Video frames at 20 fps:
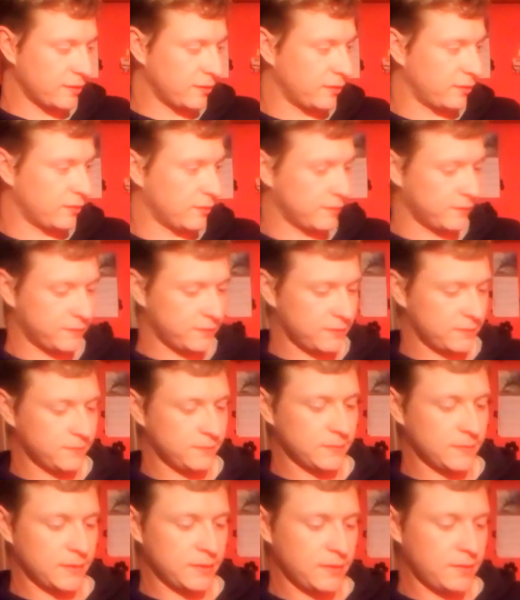and stuff.
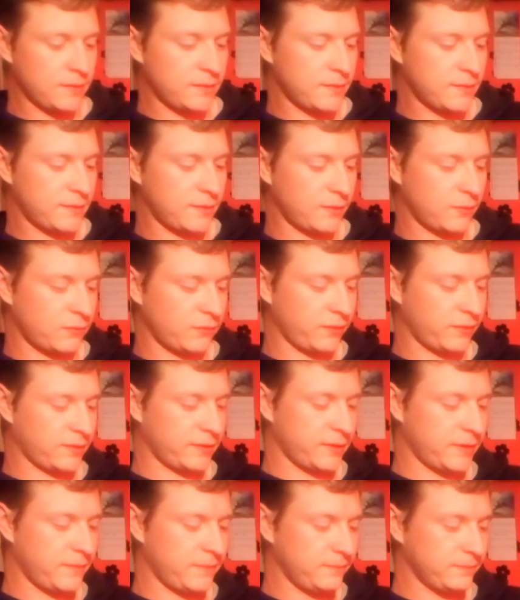So
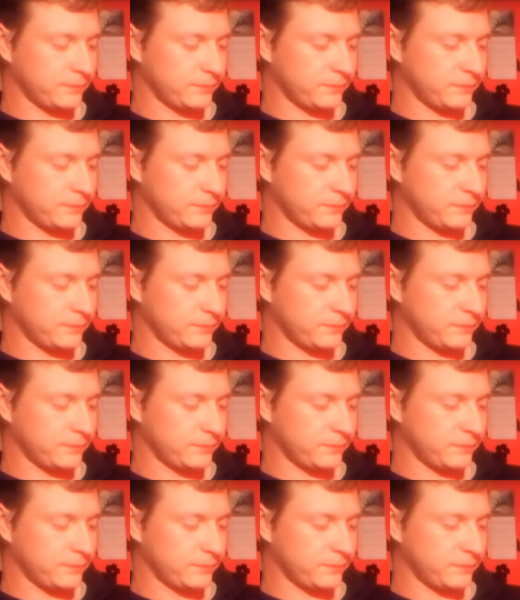obviously